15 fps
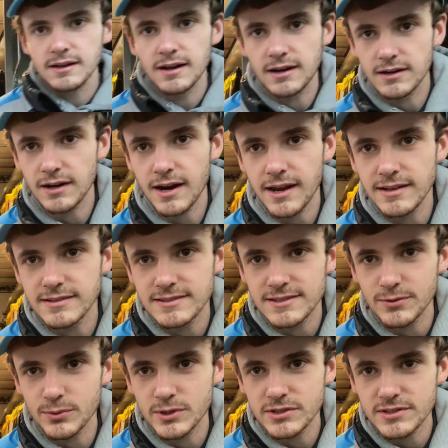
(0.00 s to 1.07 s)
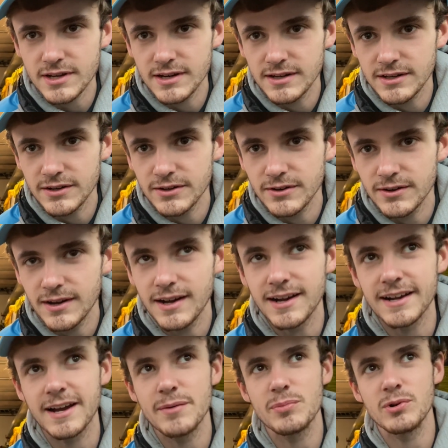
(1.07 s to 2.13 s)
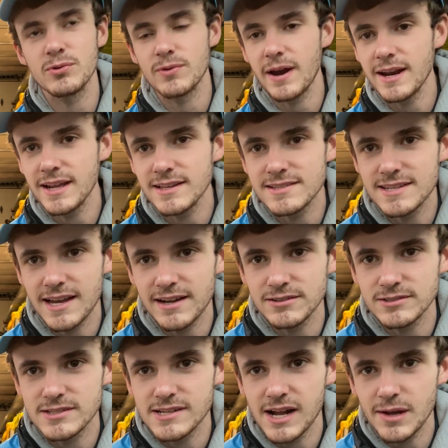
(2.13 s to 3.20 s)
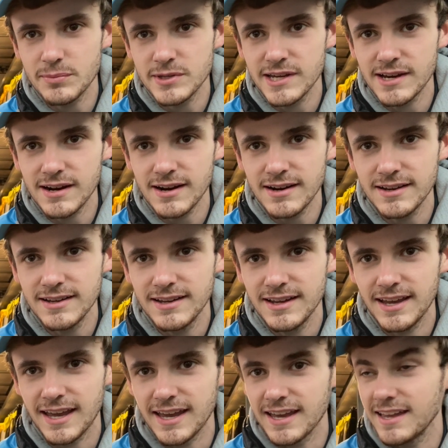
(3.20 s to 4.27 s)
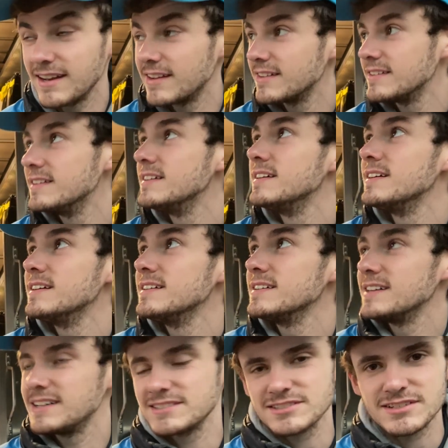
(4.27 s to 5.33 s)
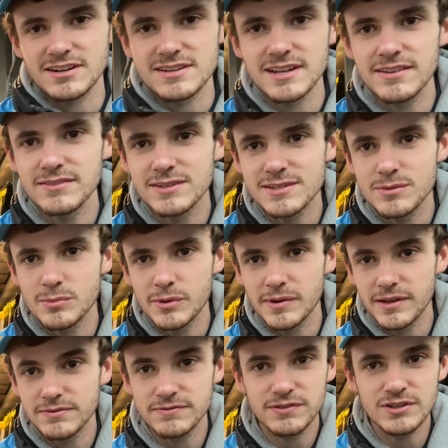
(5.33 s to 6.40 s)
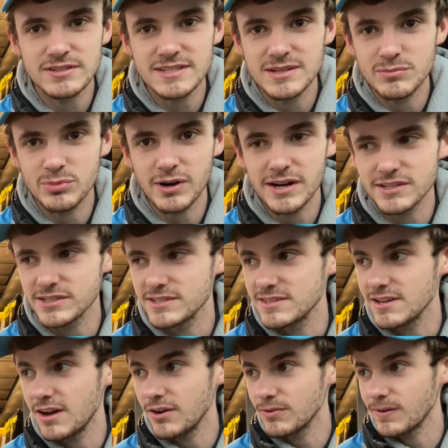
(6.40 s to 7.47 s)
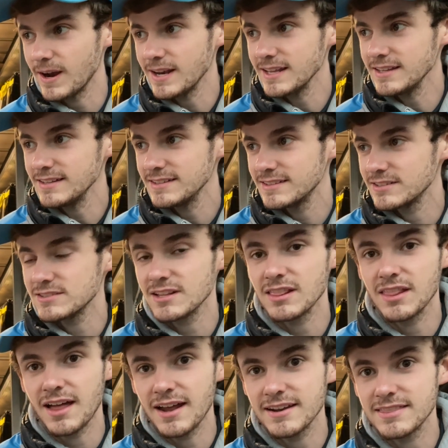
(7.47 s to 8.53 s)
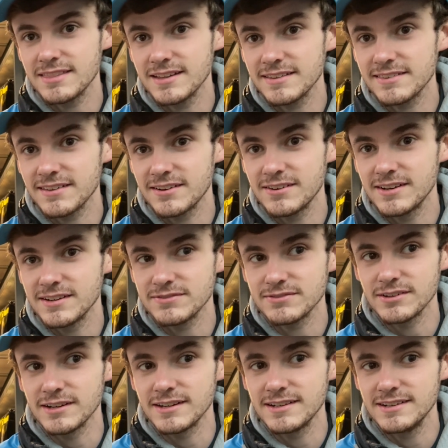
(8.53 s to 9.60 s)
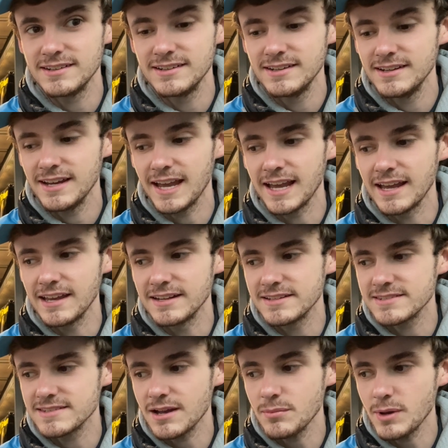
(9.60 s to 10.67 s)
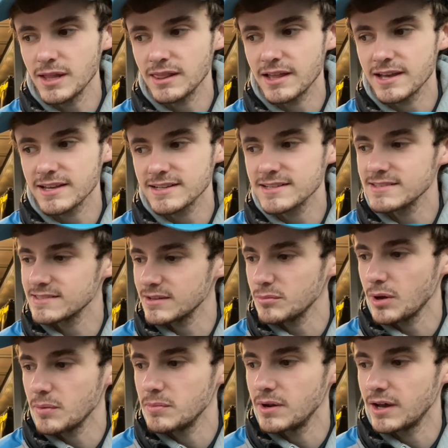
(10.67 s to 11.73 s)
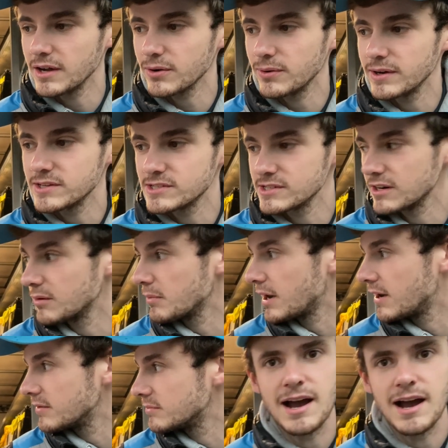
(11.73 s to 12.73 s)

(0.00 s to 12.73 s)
All right, so we're just gonna do a couple rainy Seattle stops here, and I'll start to give you some of my first impressions. Already, there's a lot of things that are different, and some I like, some I'm not quite sure about.